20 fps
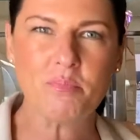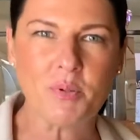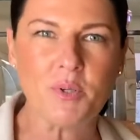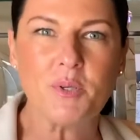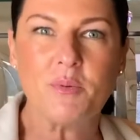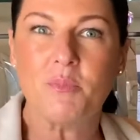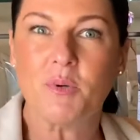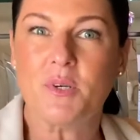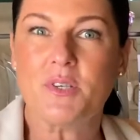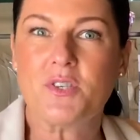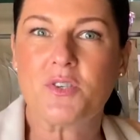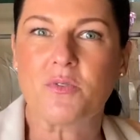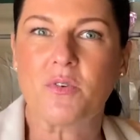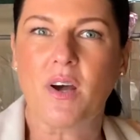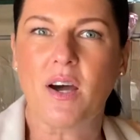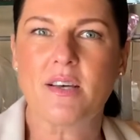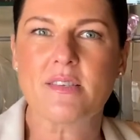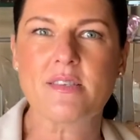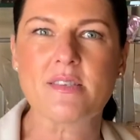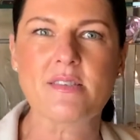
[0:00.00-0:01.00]
put your
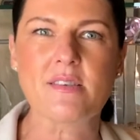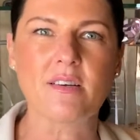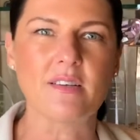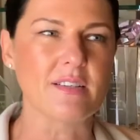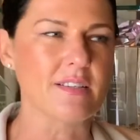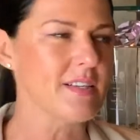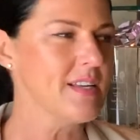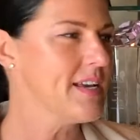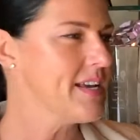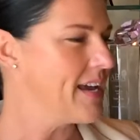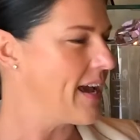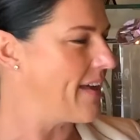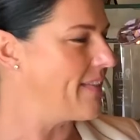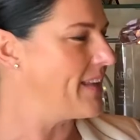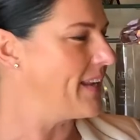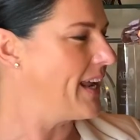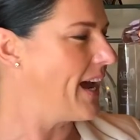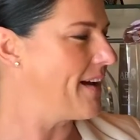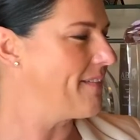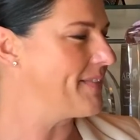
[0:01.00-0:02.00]
moisturisers on and
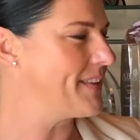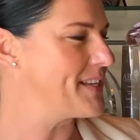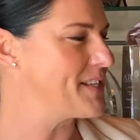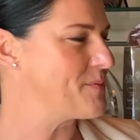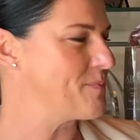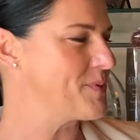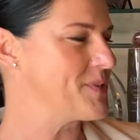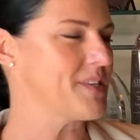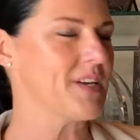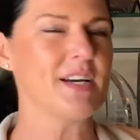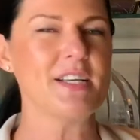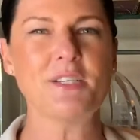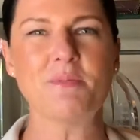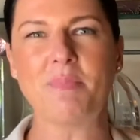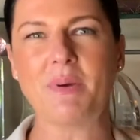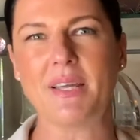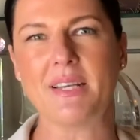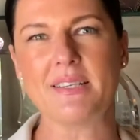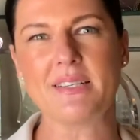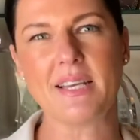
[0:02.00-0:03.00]
then have these beside your
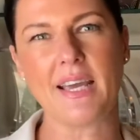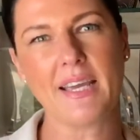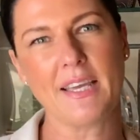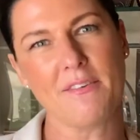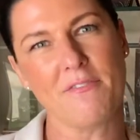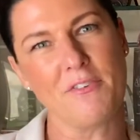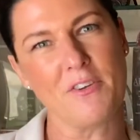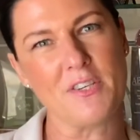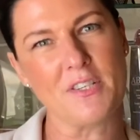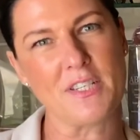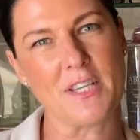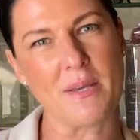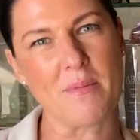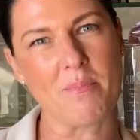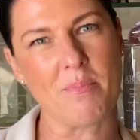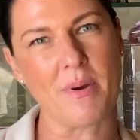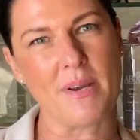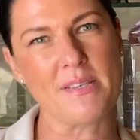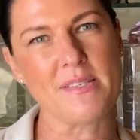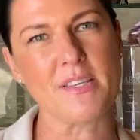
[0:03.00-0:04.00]
bed and take a few
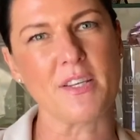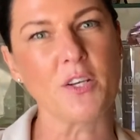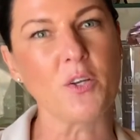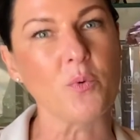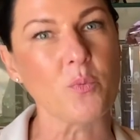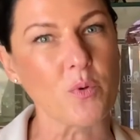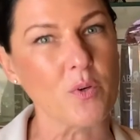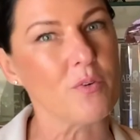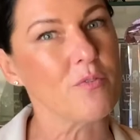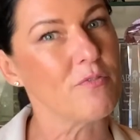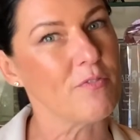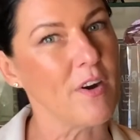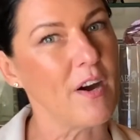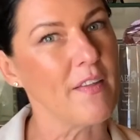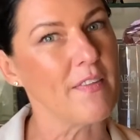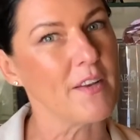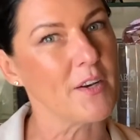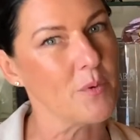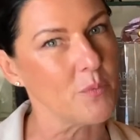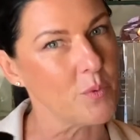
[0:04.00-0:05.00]
deep breaths, and you will
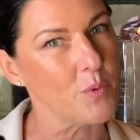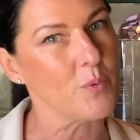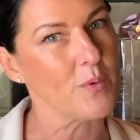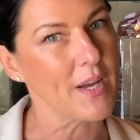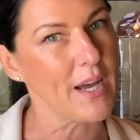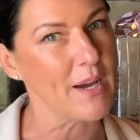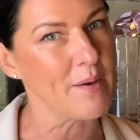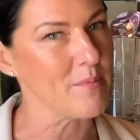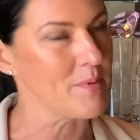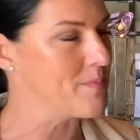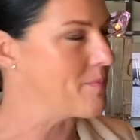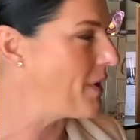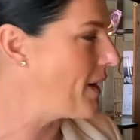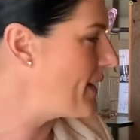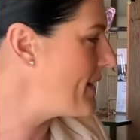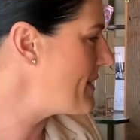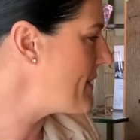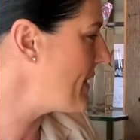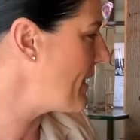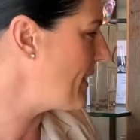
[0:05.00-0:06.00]
find that it will calm your
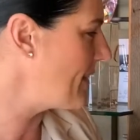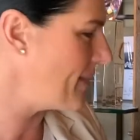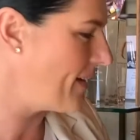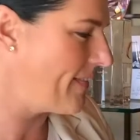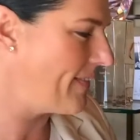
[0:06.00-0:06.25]
mind down.